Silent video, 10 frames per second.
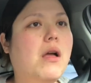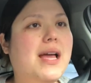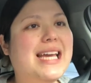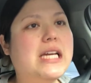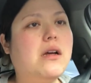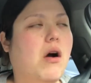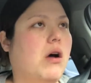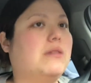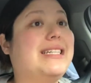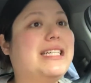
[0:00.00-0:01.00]
in
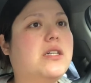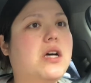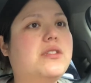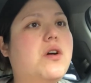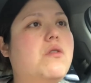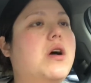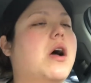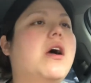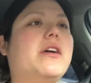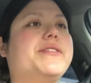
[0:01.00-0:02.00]
Costco,
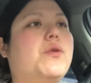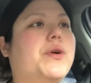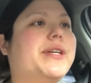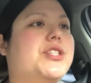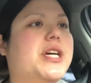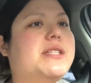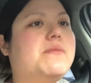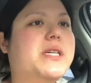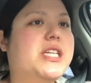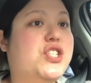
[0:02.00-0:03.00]
because Oregon chai to
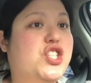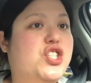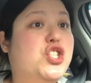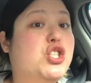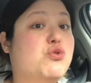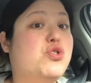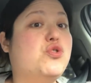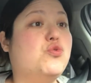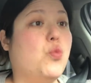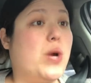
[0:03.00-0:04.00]
me is just too
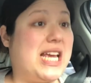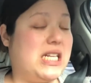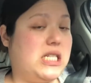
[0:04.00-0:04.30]
sweet.